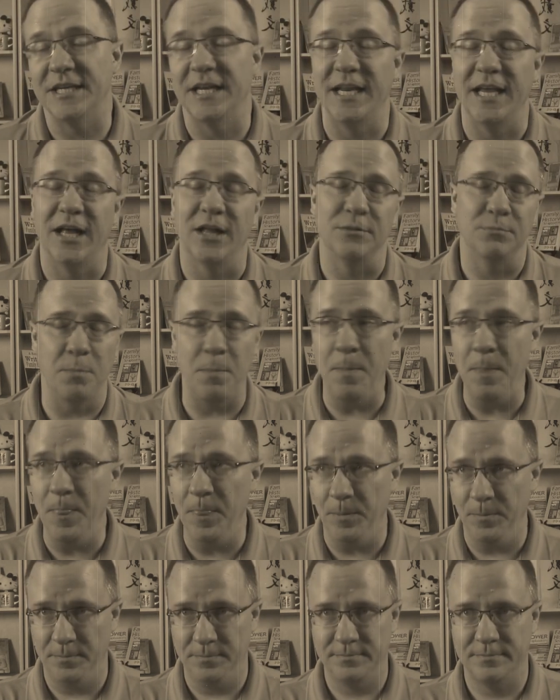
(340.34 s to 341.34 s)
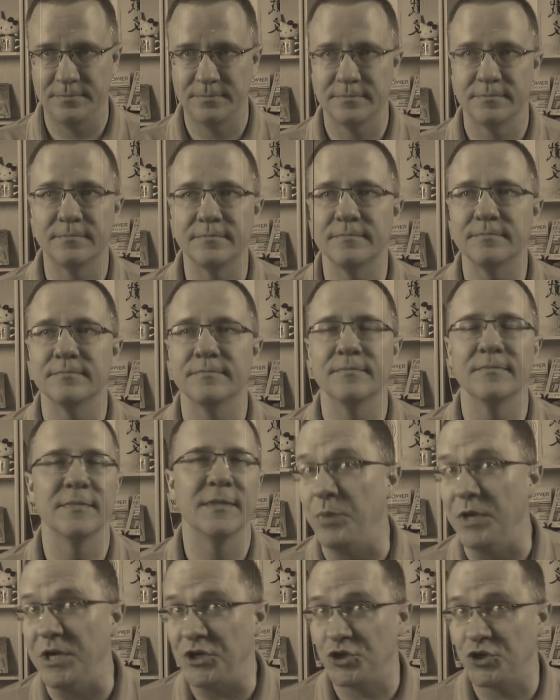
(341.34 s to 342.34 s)
genealogy,
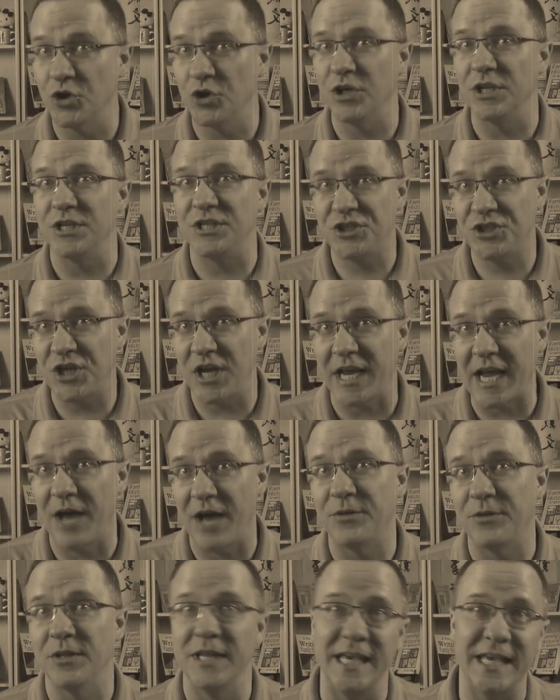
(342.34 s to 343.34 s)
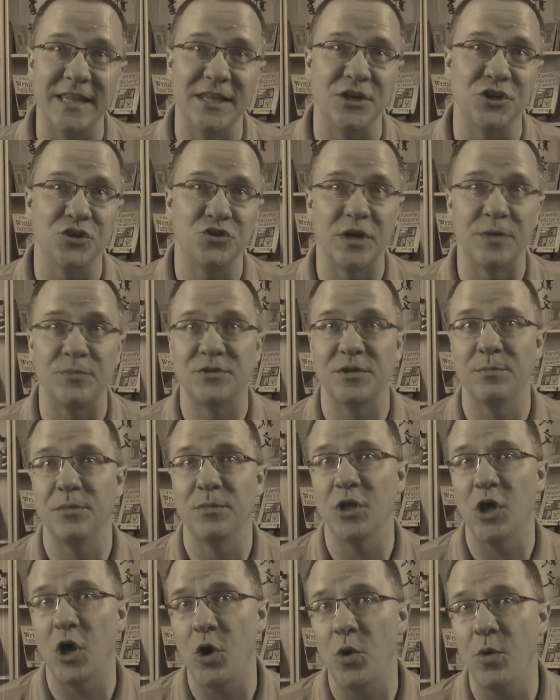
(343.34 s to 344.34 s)
be sure to check out the link in the description
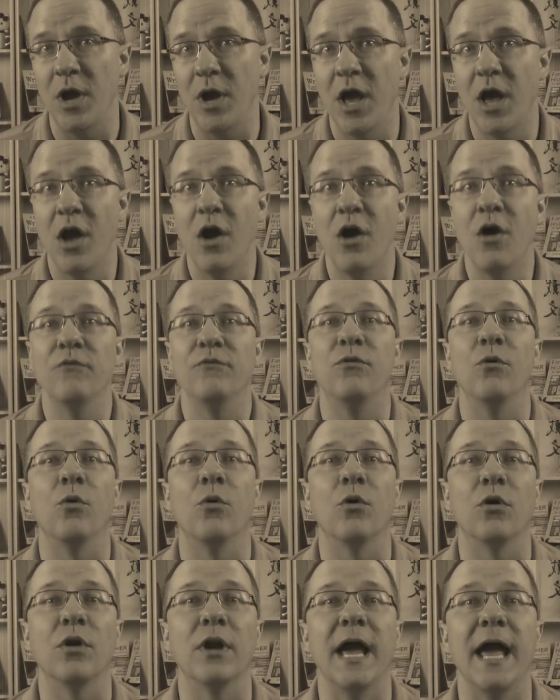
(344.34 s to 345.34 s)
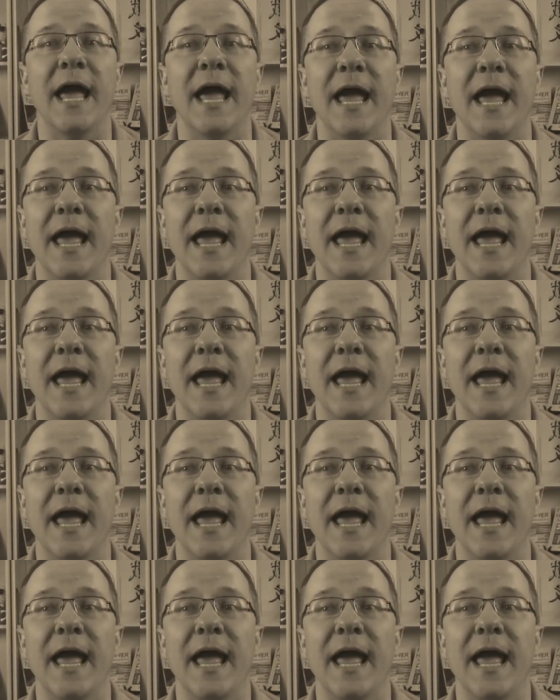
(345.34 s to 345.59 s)
below for